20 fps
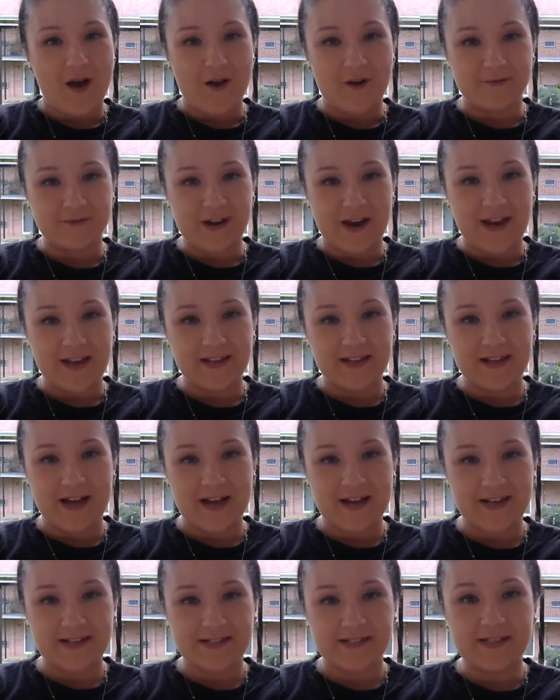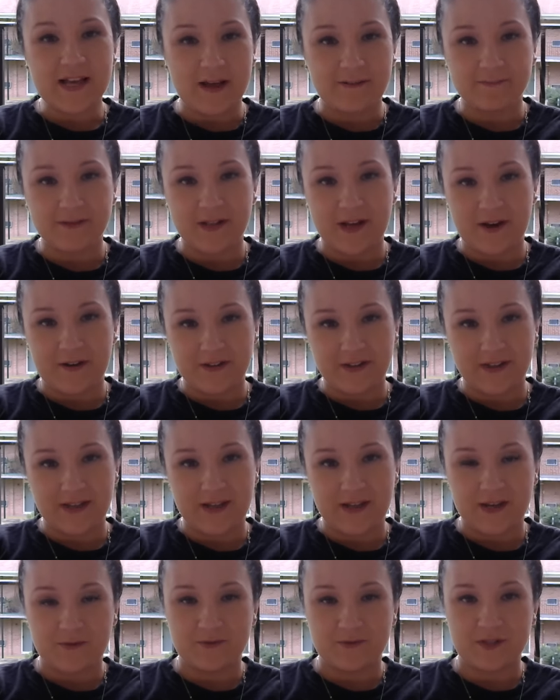Alright guys, I'm Lara
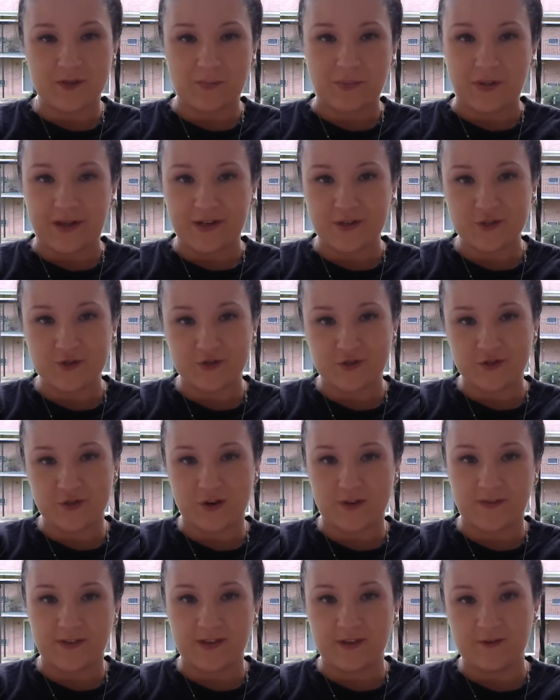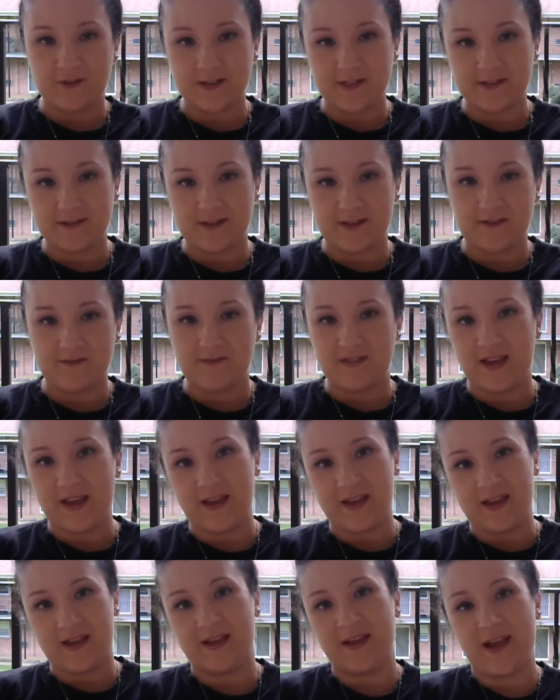Lee and it was a pleasure serving you this
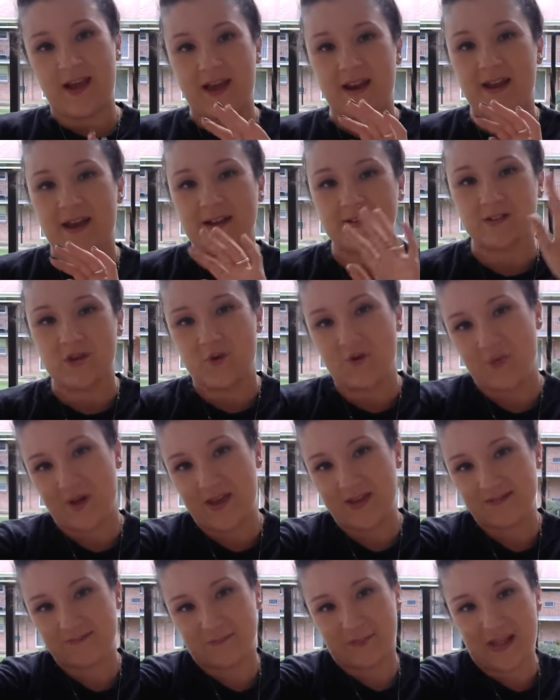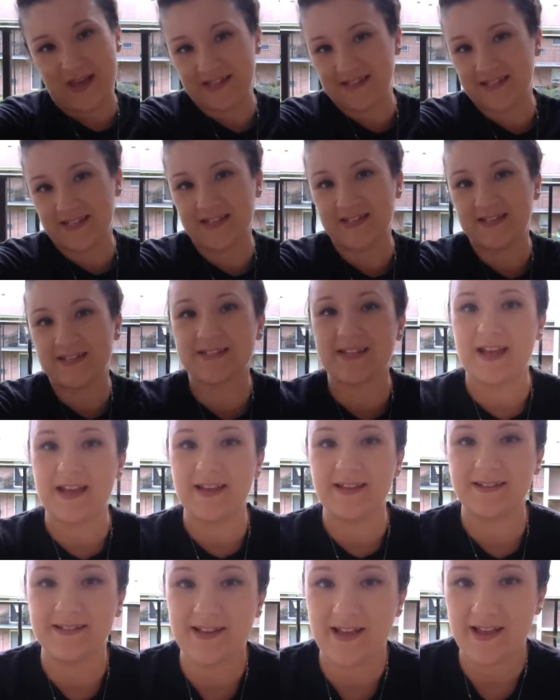evening, and as always, blessings
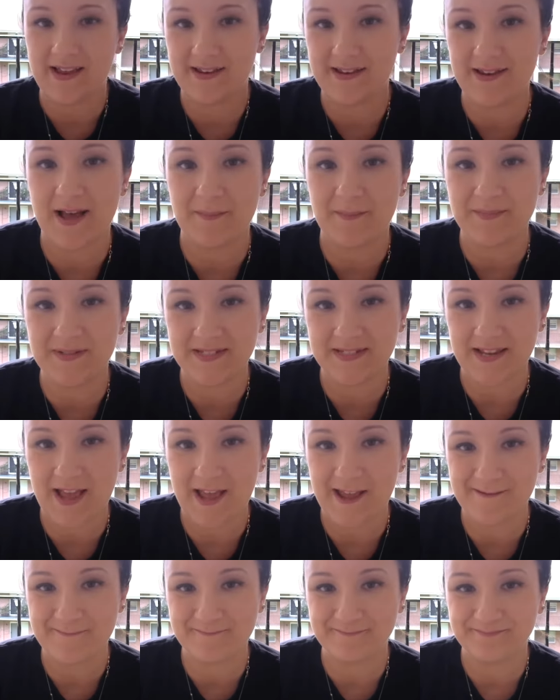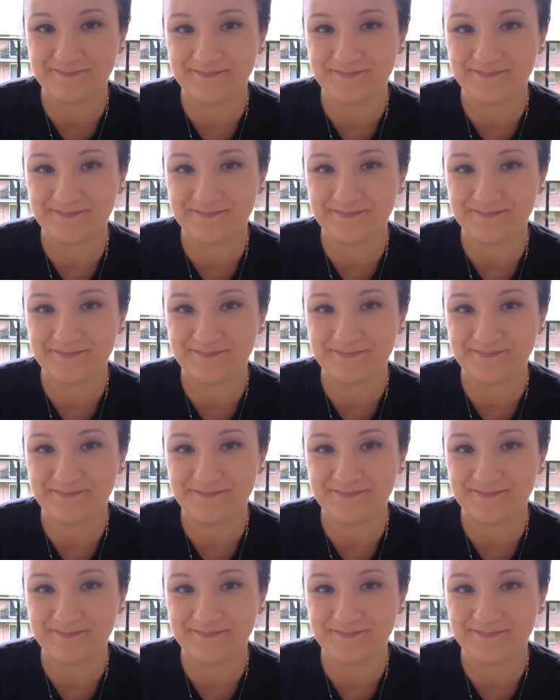and namaste.